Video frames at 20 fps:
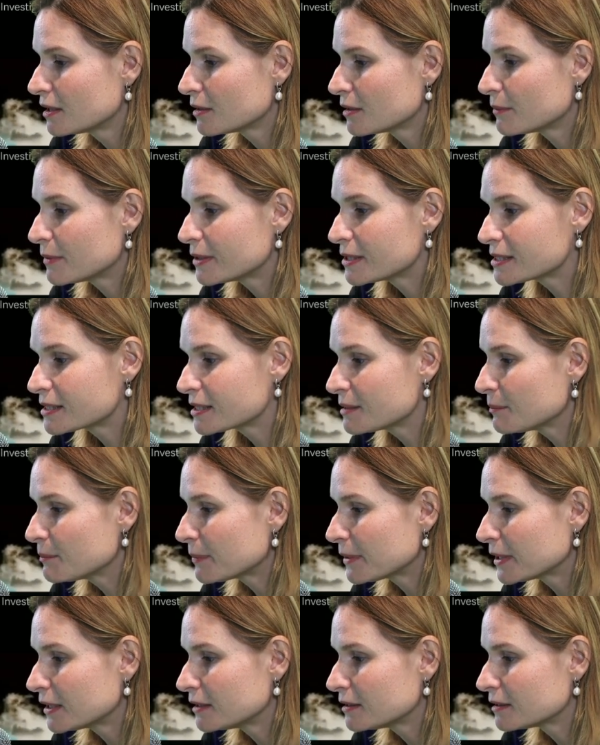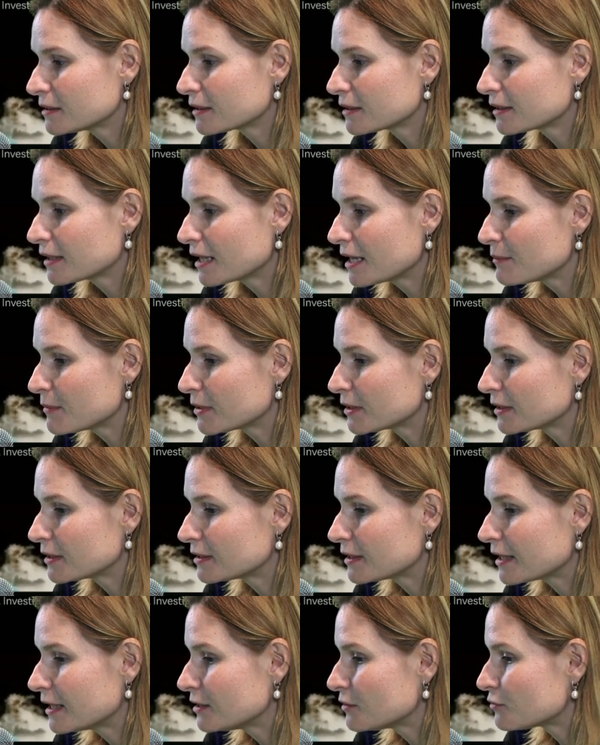By simply claiming that
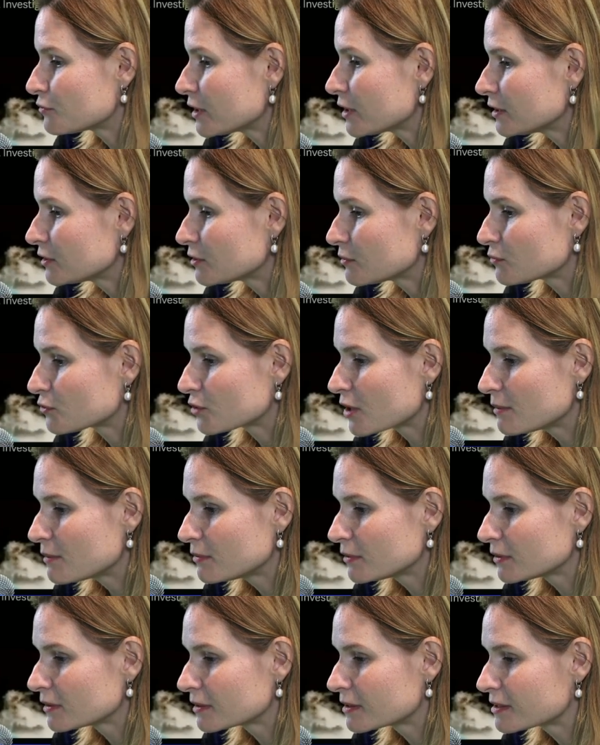any random trouble